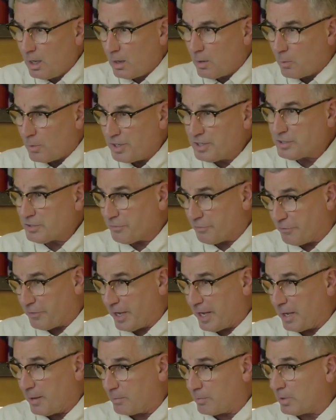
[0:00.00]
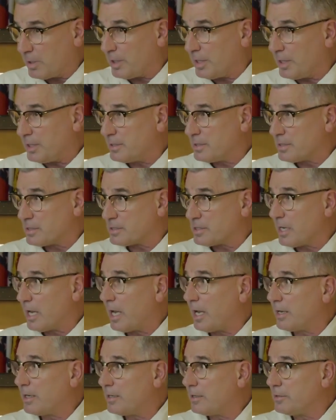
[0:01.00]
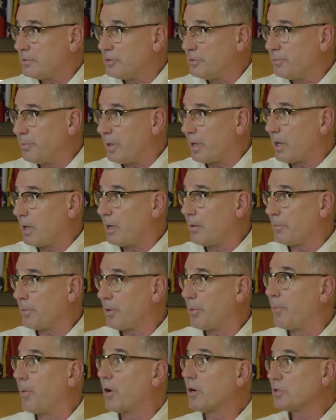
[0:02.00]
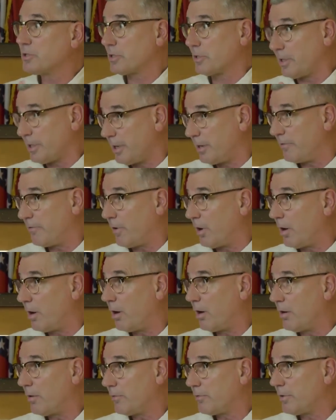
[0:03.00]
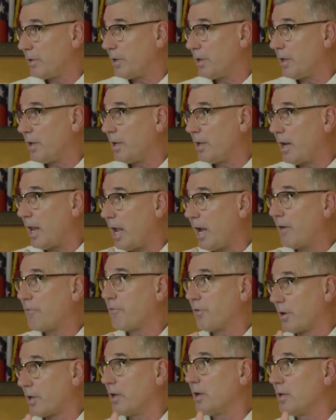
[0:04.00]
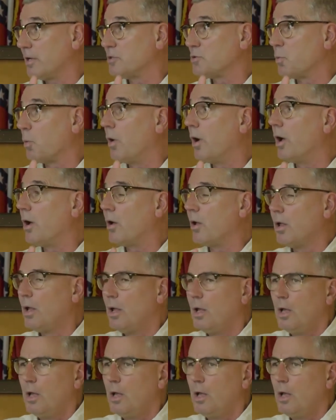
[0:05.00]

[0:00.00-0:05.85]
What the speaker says: we as a family decided to become commercially involved in Africa as well.